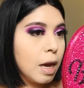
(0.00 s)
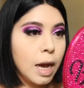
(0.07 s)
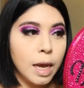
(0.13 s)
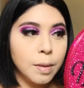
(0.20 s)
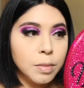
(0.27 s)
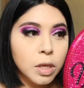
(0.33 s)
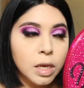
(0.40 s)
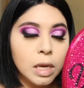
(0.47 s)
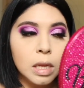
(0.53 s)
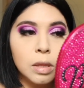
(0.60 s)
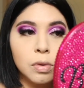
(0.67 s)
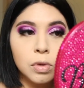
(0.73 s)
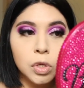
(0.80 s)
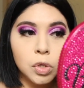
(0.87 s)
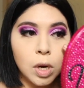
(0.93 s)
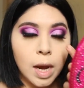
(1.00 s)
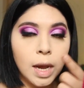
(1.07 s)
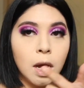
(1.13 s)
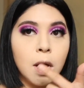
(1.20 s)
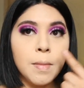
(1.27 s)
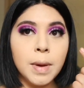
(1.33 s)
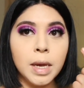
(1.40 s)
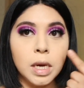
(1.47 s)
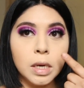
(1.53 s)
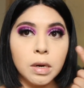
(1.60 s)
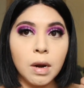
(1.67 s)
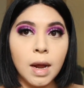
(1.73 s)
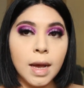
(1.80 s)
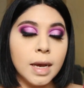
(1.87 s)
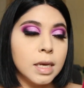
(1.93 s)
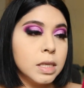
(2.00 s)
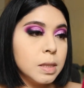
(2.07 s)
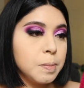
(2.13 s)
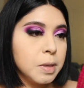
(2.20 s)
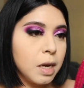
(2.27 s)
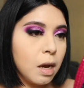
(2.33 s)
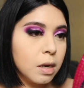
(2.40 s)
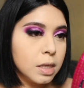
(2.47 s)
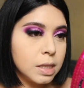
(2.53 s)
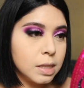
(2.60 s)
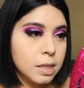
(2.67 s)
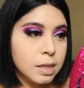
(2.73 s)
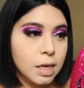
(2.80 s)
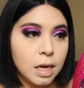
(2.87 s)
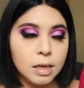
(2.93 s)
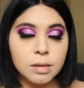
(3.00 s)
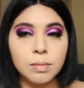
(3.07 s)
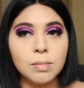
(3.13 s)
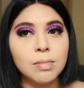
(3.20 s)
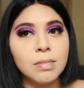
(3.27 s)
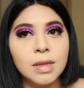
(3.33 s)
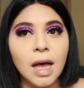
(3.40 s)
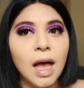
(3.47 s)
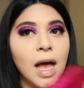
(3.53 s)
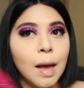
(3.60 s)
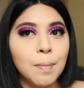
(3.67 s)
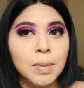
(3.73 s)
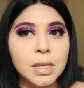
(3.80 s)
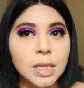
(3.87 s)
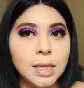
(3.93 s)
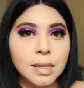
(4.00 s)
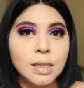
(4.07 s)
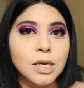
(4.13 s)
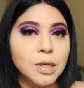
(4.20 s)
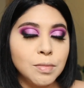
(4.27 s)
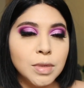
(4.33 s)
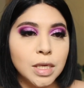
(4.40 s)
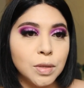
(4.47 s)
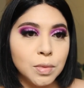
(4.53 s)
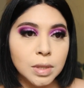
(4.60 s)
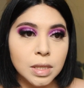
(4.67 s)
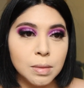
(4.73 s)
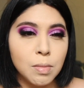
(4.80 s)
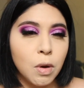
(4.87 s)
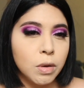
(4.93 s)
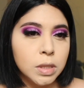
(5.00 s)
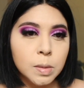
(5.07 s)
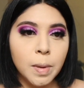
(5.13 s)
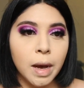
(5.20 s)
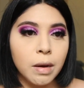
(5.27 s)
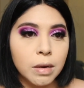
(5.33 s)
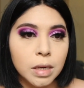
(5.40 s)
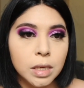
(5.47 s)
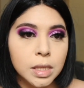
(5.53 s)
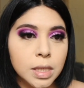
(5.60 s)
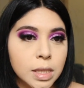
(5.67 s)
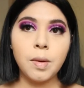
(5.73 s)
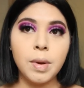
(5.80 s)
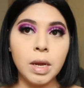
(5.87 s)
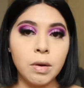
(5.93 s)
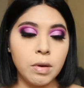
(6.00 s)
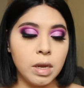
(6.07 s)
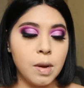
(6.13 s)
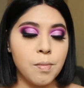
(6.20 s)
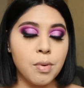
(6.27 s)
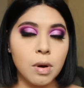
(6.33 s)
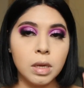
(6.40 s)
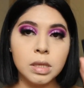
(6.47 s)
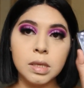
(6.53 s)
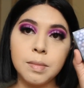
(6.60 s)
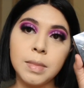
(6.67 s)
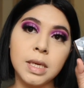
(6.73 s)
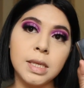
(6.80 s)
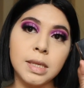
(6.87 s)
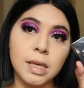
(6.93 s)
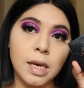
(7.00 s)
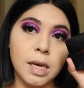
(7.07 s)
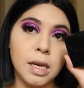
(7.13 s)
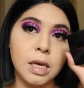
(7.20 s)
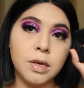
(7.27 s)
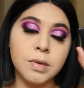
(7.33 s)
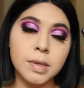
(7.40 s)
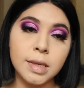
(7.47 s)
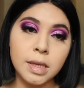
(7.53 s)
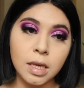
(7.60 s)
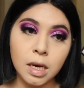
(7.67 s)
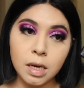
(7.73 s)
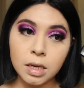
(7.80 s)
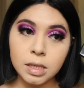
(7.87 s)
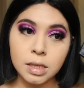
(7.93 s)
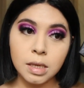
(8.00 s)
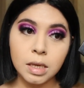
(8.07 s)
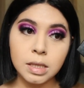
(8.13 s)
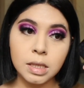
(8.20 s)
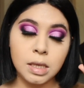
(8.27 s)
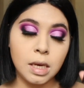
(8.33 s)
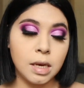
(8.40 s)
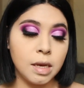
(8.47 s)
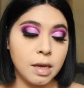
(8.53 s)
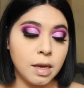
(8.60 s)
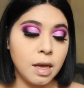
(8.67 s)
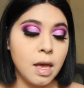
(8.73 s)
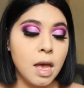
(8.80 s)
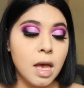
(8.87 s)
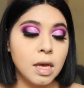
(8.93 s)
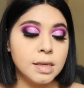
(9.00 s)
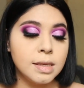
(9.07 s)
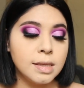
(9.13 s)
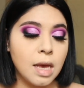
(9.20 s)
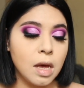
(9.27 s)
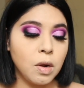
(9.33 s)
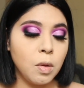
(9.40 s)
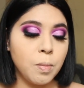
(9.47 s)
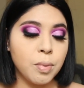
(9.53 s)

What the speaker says: I am looking a little dry on my under eyes, but honestly that happens to me with most powders. So I'm gonna go ahead and bronze up my skin using the Anastasia Saddle